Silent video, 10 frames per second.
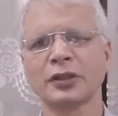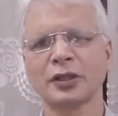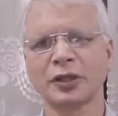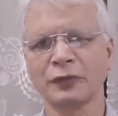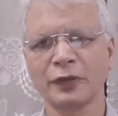
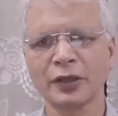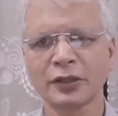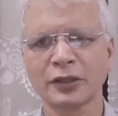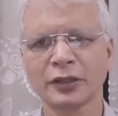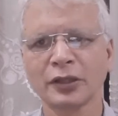
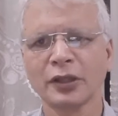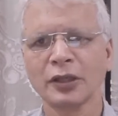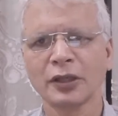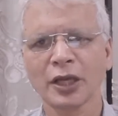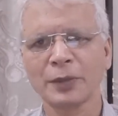different
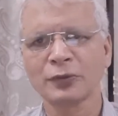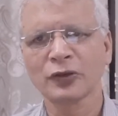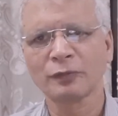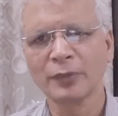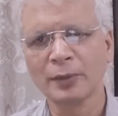types
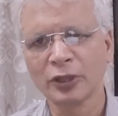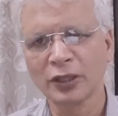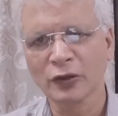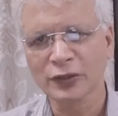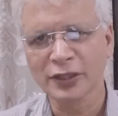of memory
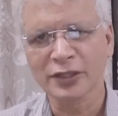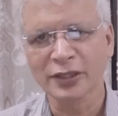losses